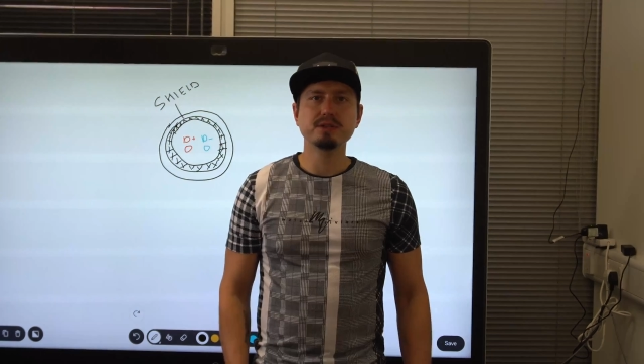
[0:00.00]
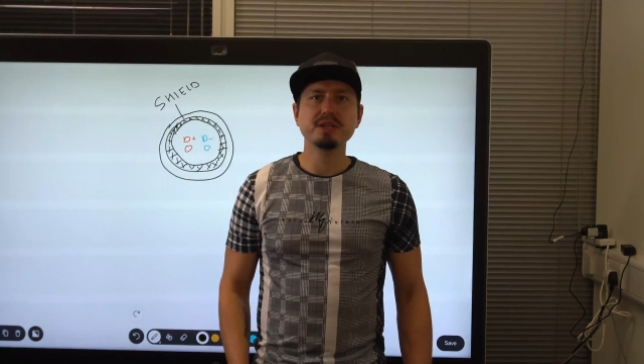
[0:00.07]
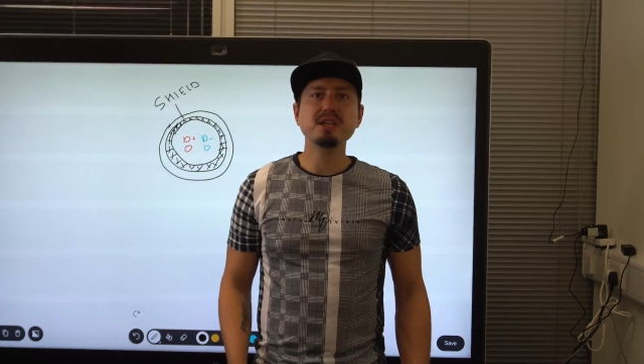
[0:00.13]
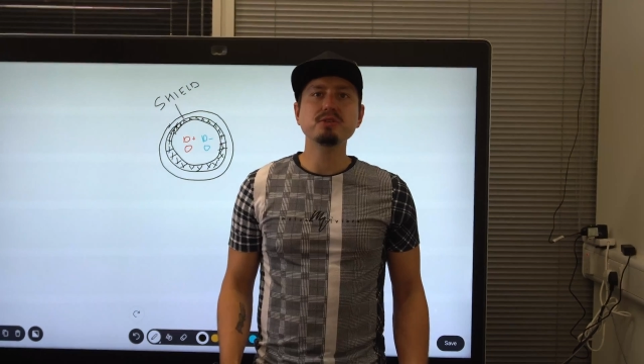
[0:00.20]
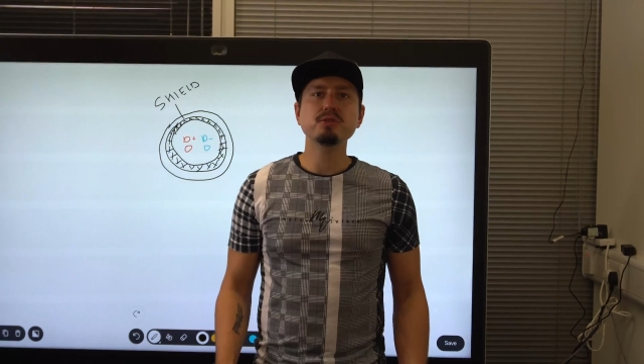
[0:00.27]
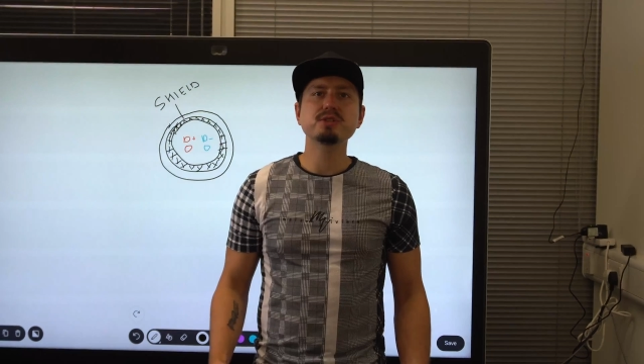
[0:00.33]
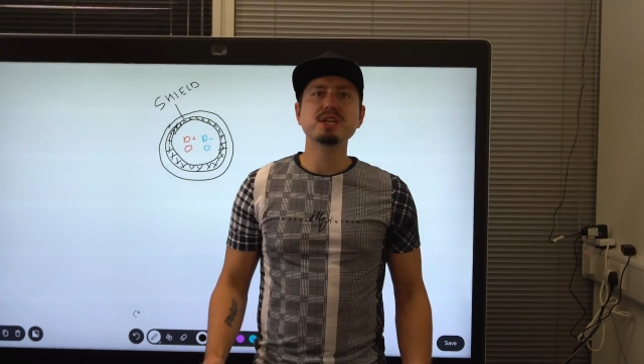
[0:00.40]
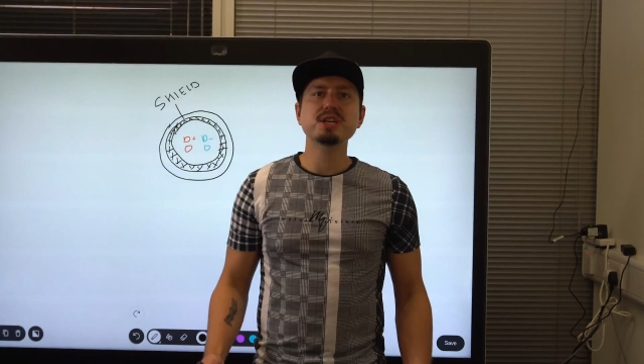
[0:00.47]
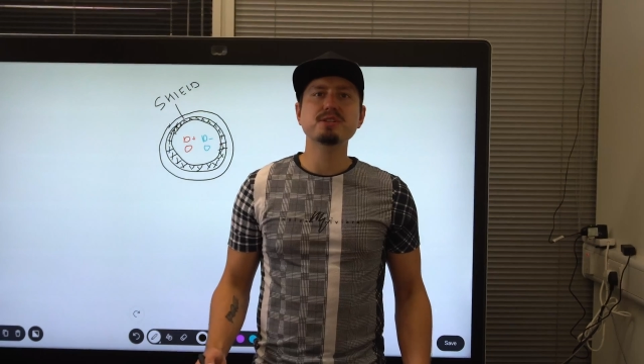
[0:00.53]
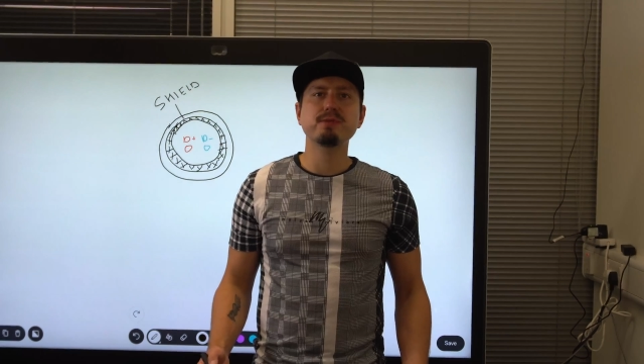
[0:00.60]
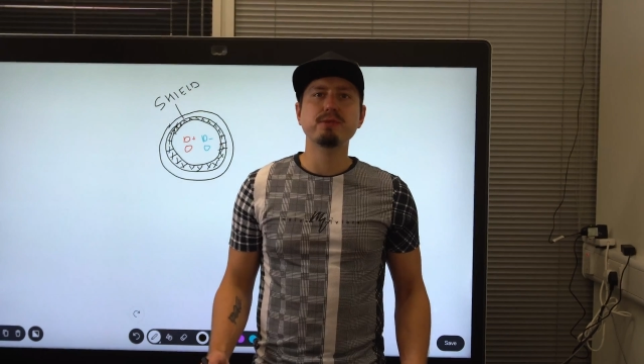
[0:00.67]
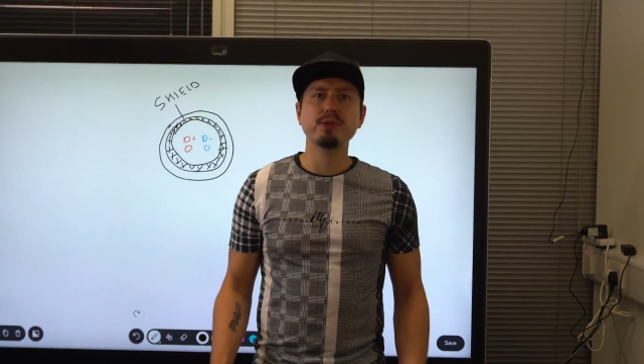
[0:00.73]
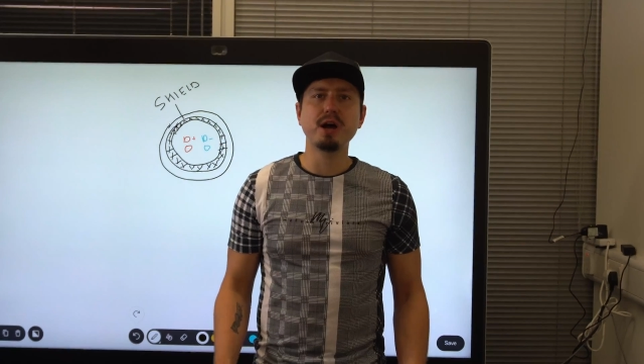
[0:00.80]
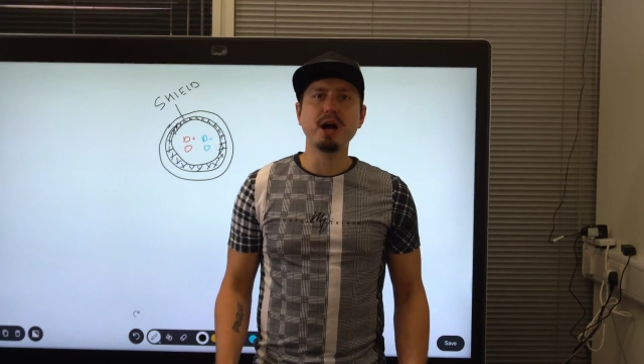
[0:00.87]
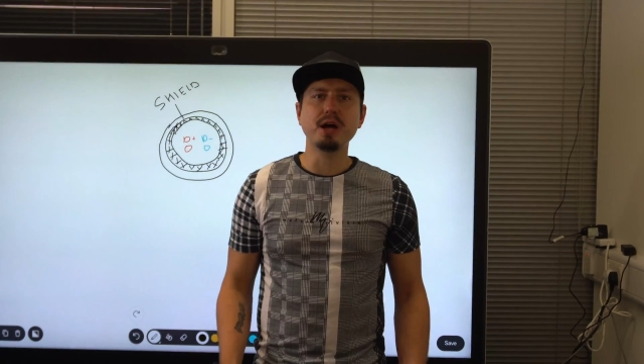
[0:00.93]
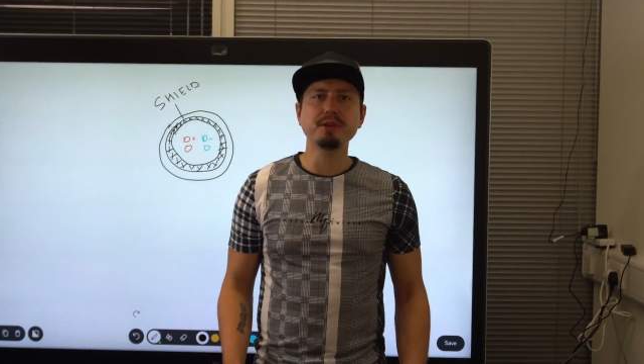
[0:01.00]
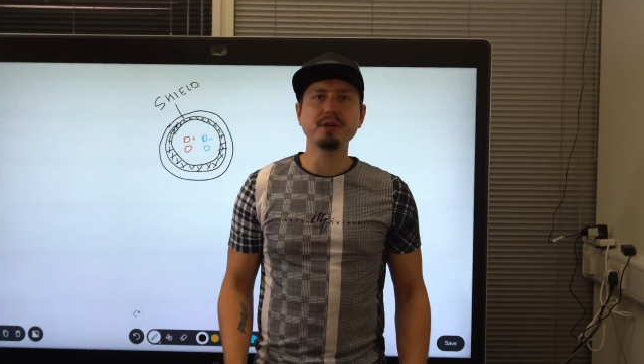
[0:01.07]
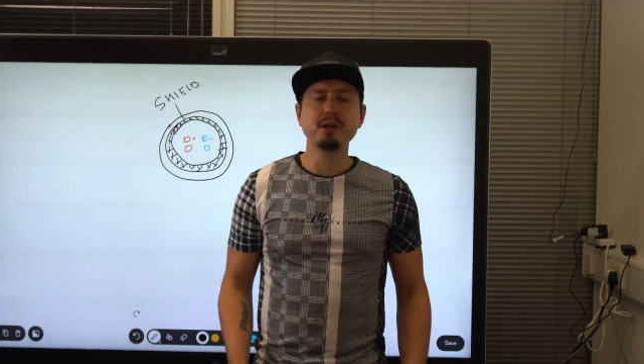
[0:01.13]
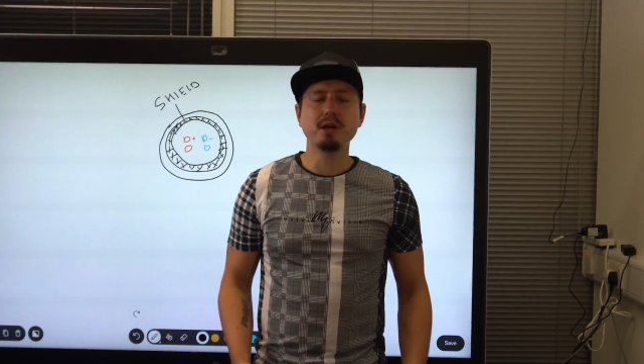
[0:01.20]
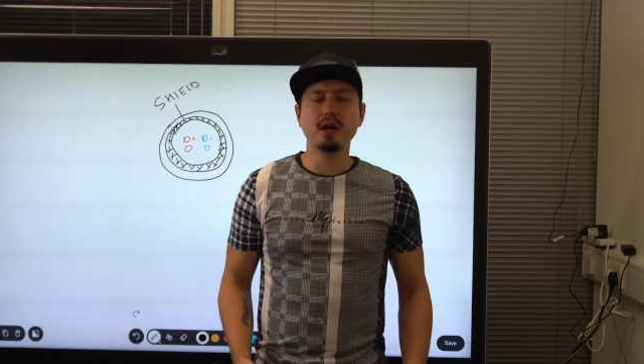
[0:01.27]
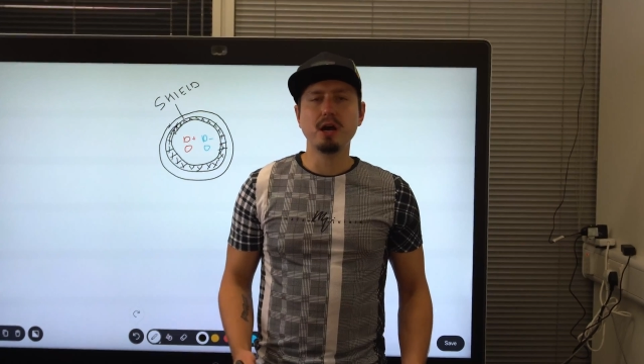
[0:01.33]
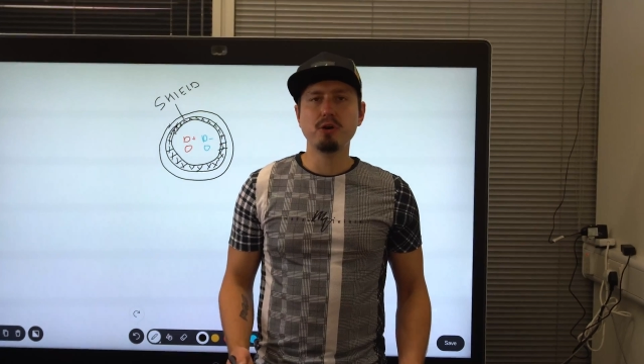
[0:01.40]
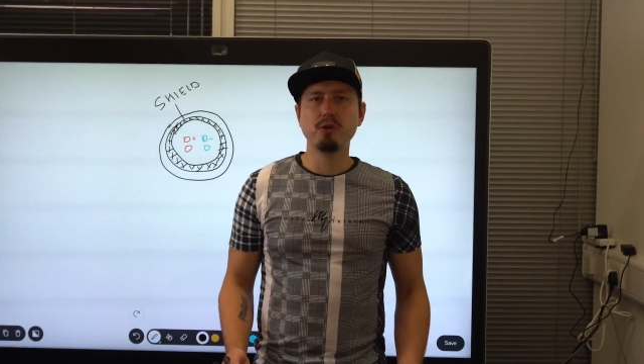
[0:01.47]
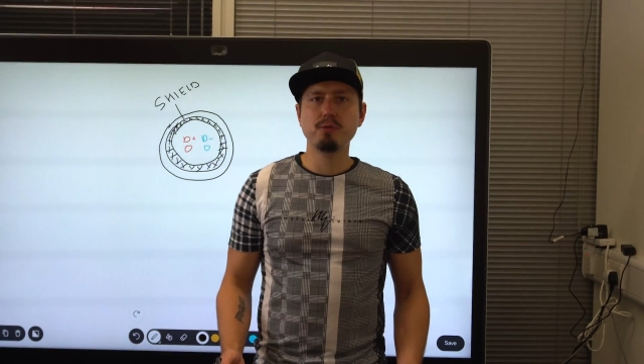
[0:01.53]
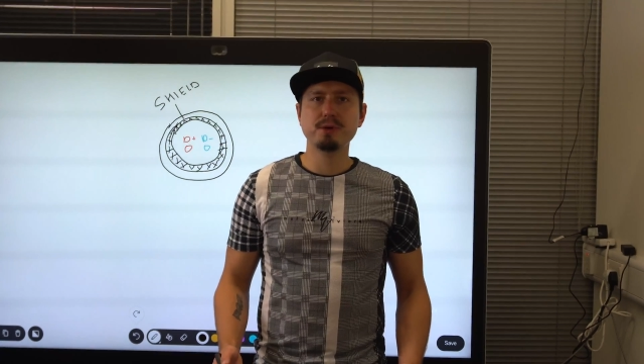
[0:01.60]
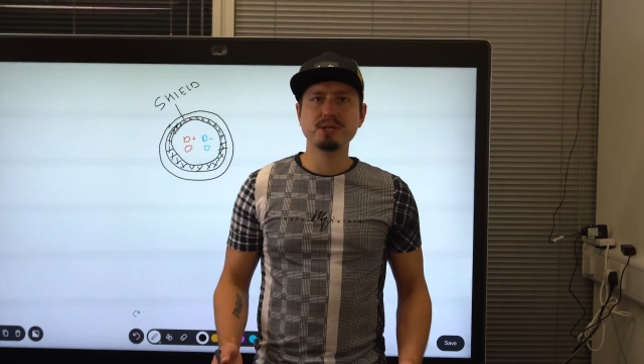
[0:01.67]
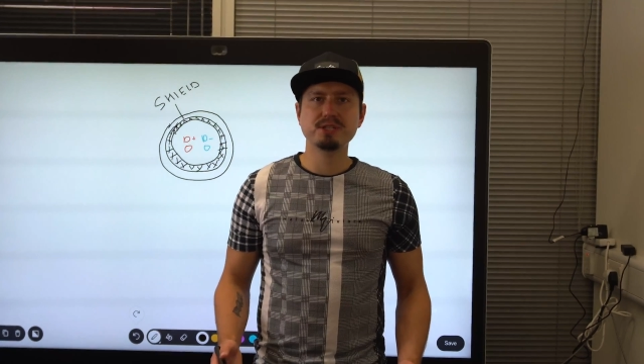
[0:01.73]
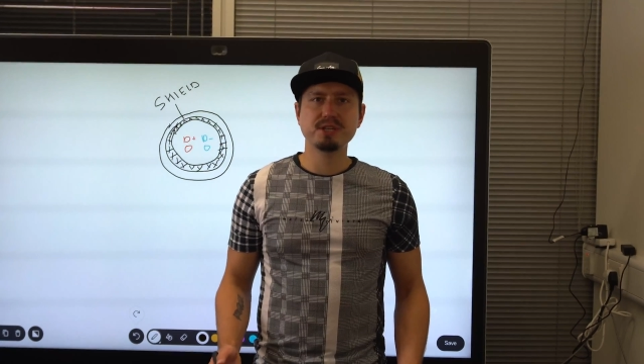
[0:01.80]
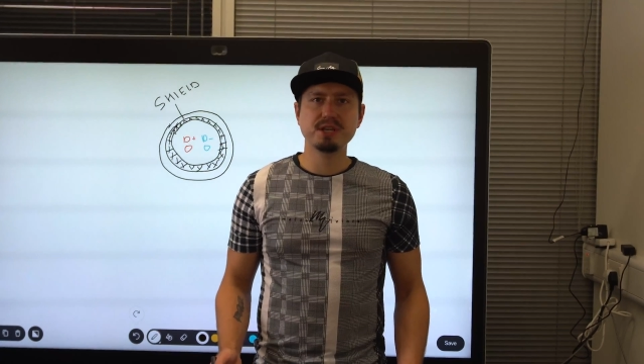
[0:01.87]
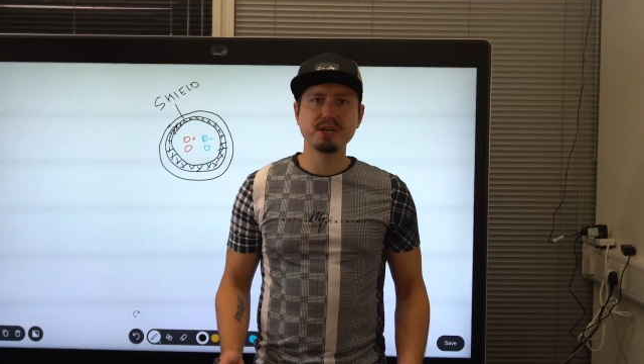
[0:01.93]
Then to test for that, I
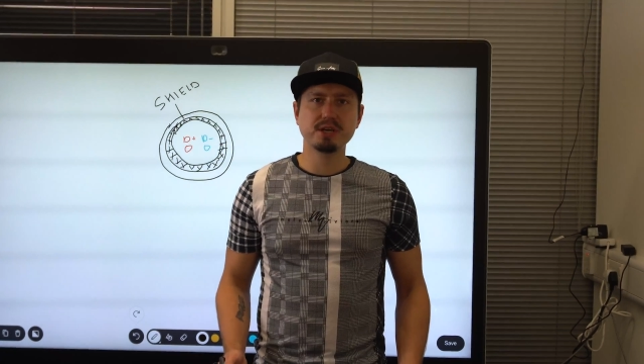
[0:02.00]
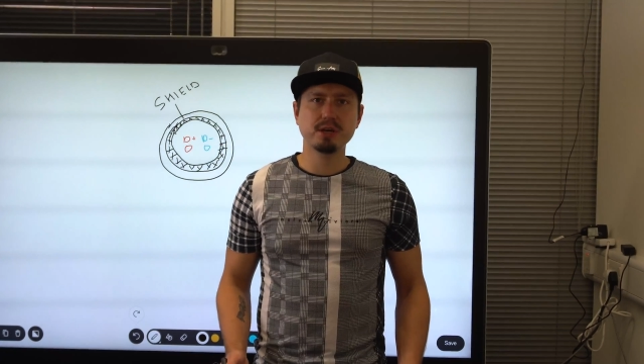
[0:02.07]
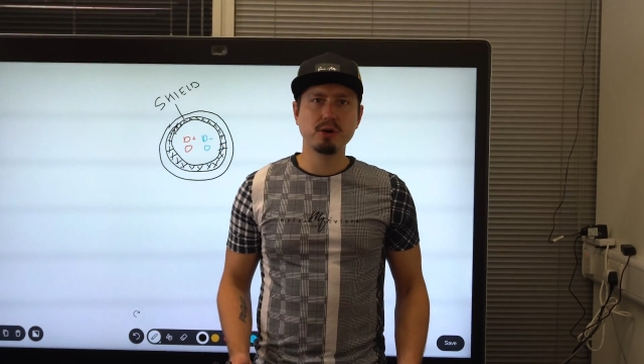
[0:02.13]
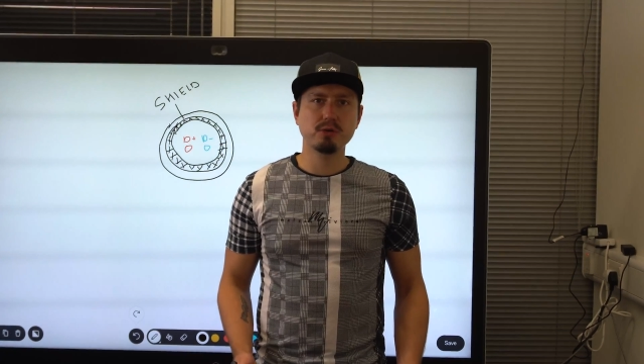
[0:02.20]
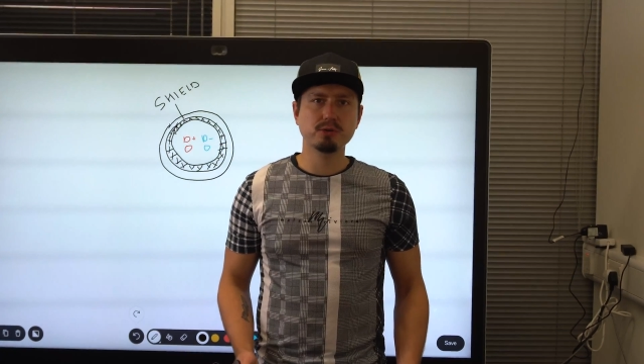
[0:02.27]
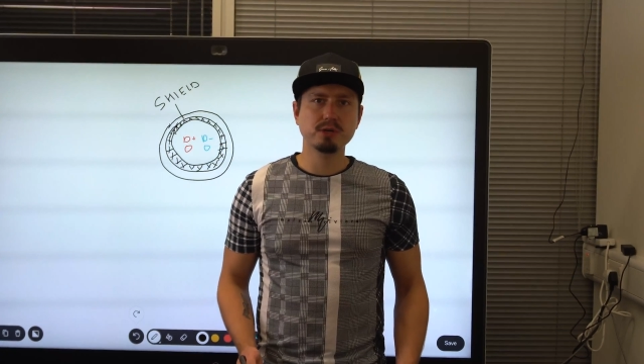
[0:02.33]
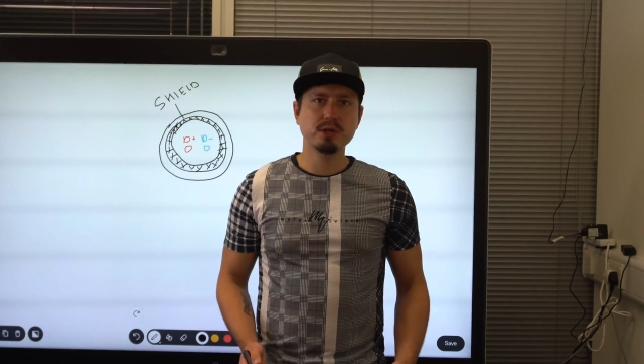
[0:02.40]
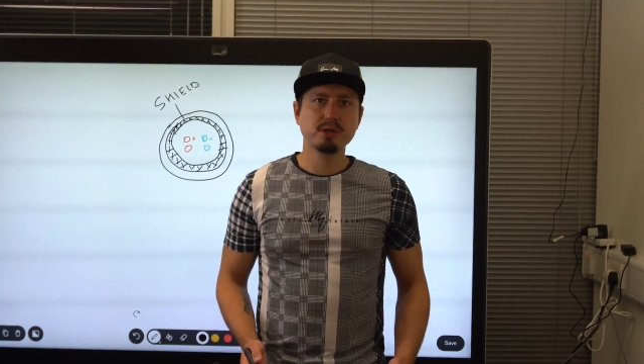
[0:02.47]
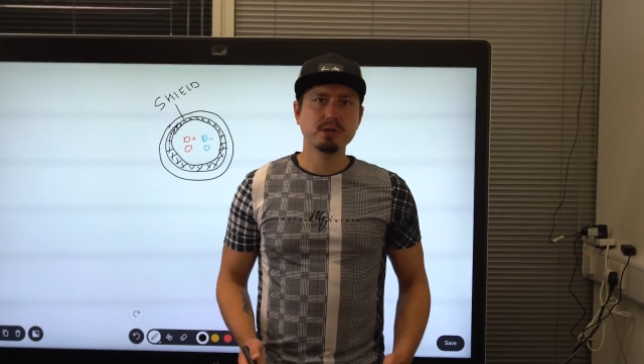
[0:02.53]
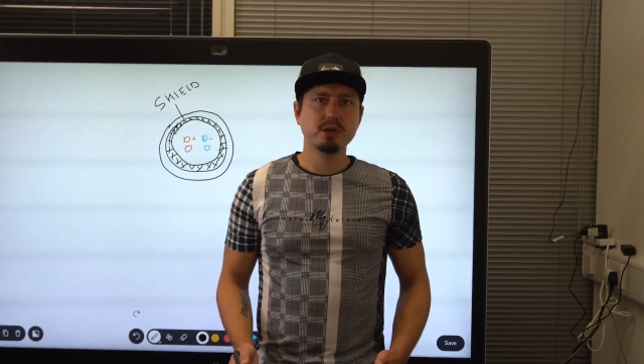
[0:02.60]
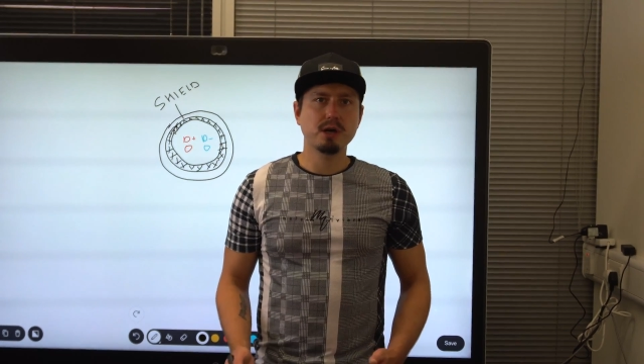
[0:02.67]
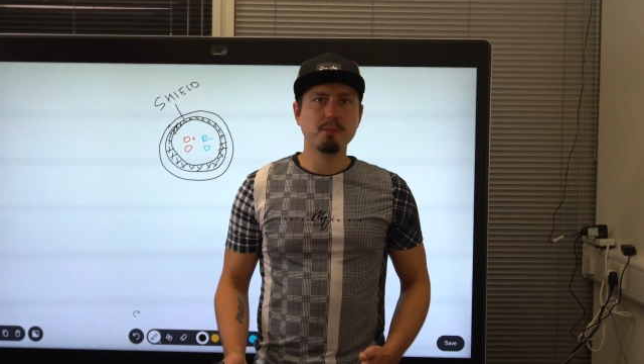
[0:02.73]
always take out